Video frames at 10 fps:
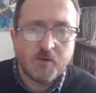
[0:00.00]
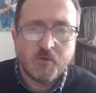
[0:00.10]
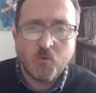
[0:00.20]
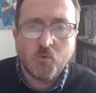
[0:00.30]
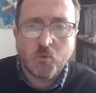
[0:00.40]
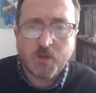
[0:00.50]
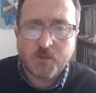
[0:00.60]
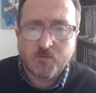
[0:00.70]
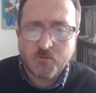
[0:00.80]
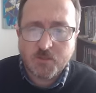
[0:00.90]
all the way
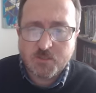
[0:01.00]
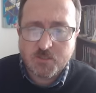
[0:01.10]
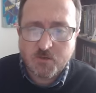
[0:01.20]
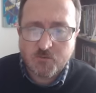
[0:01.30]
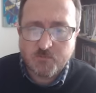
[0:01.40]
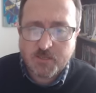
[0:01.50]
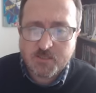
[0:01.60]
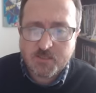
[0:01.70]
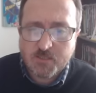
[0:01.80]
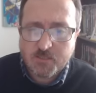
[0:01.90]
through this. So Man
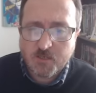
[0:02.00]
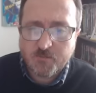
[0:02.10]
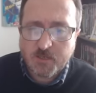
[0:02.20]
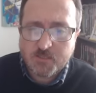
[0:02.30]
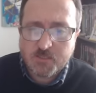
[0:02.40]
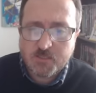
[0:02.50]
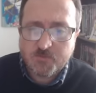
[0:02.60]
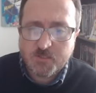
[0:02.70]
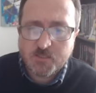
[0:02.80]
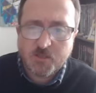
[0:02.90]
City, let's look at Man City's
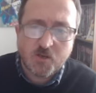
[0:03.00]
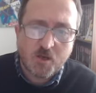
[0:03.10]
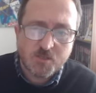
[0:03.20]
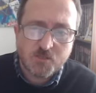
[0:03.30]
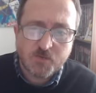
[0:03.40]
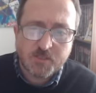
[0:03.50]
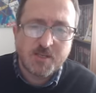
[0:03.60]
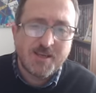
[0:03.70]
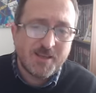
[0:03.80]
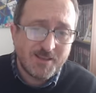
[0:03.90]
fixture. They've got Arsenal next.
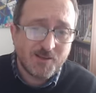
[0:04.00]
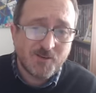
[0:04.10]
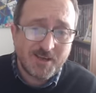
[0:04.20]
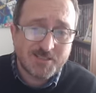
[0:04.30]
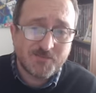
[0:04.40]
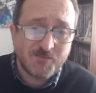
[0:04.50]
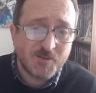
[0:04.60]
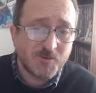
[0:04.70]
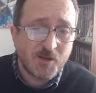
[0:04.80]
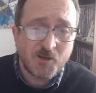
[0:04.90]
Then they've got Aston
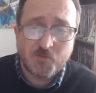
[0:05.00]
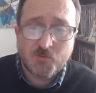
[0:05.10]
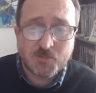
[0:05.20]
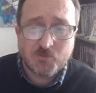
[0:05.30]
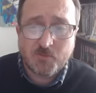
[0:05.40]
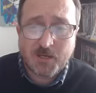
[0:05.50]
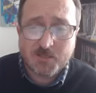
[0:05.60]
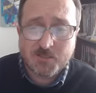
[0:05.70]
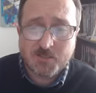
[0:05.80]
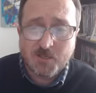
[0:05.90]
Villa at home, Crystal
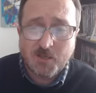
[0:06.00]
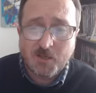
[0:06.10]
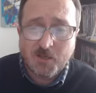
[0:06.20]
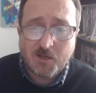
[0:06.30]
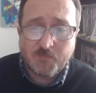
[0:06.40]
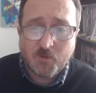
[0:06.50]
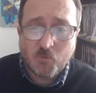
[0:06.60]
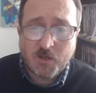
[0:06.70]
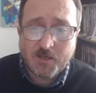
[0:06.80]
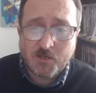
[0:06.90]
Palace
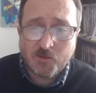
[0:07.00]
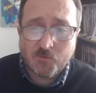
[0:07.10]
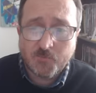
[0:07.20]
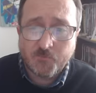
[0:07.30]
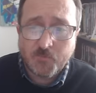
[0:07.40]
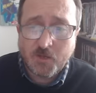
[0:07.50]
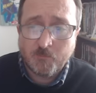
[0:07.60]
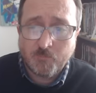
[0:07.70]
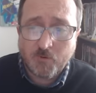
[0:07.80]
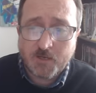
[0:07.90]
away, Luton
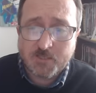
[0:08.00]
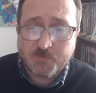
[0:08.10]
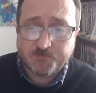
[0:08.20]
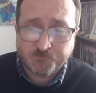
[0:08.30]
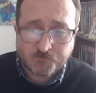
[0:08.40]
and Brighton.